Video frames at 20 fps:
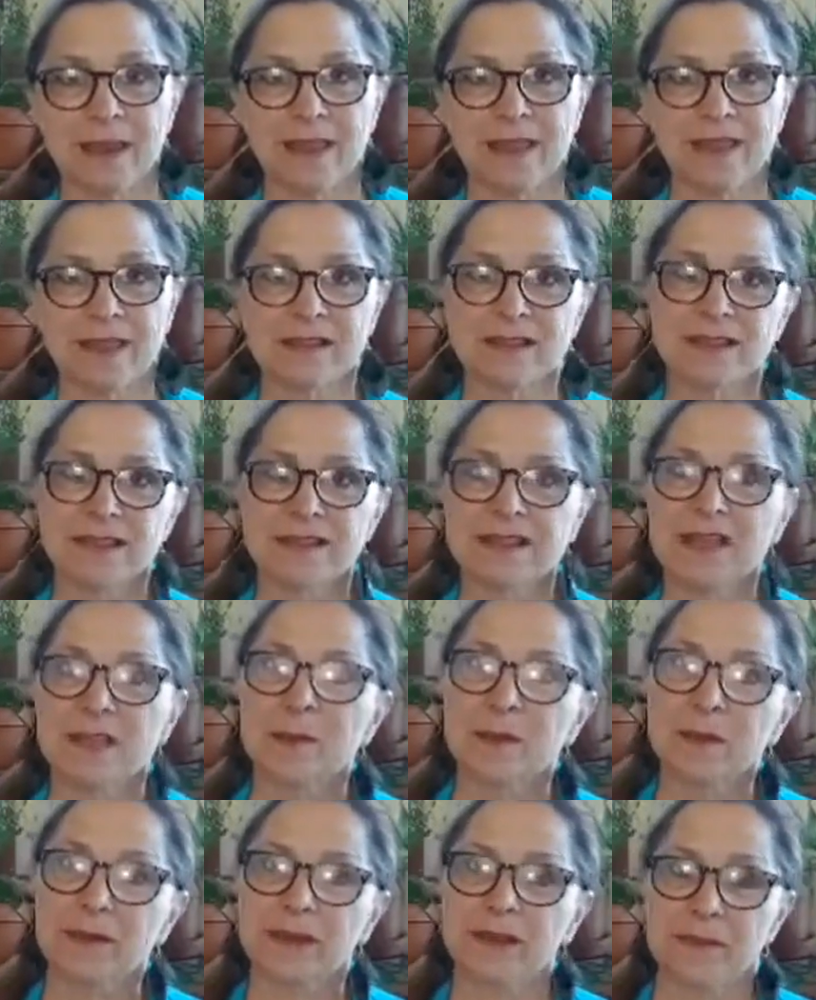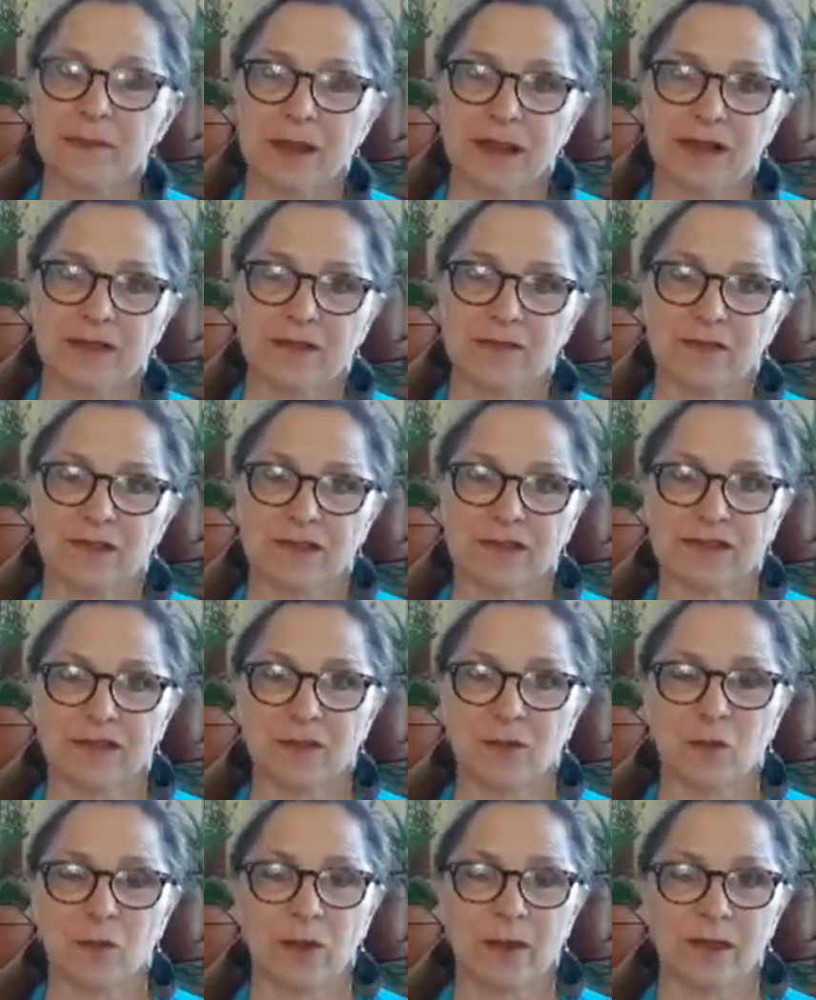this is typically
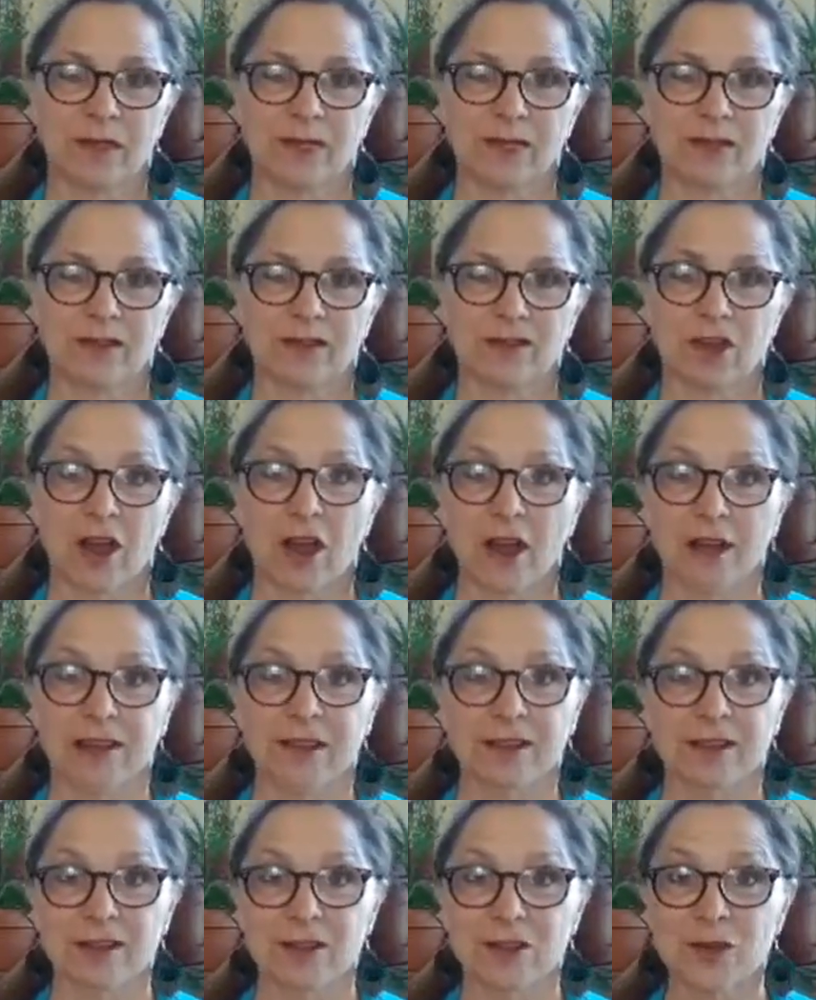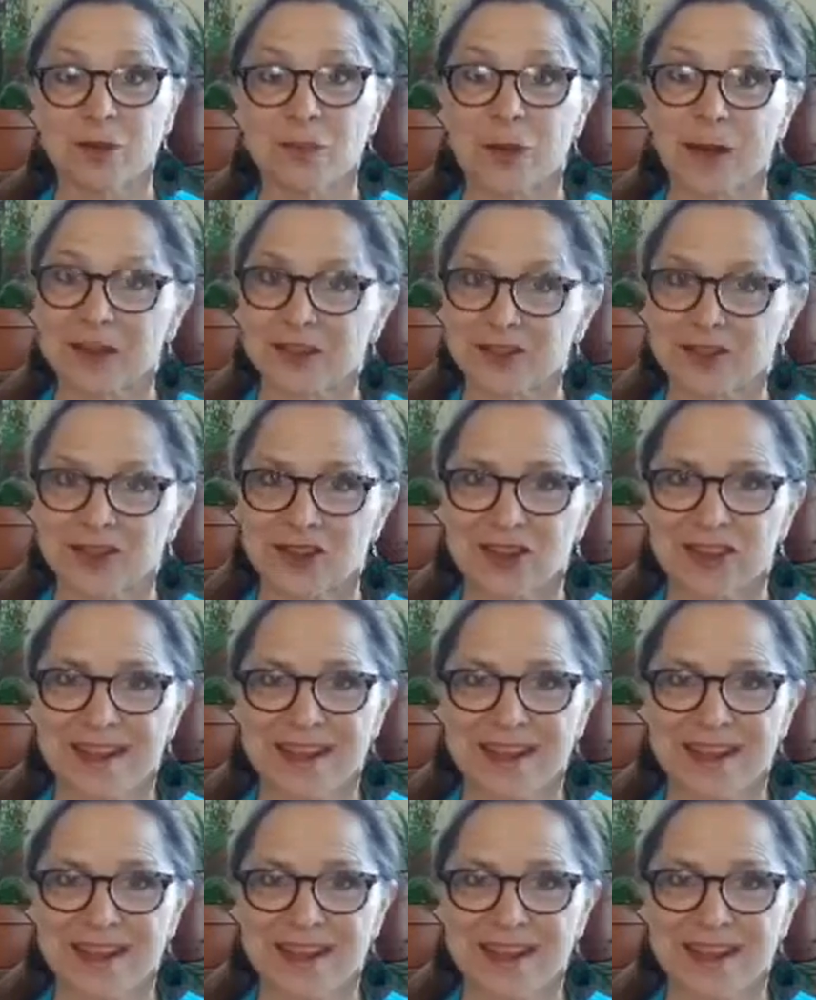manifested with talking too much.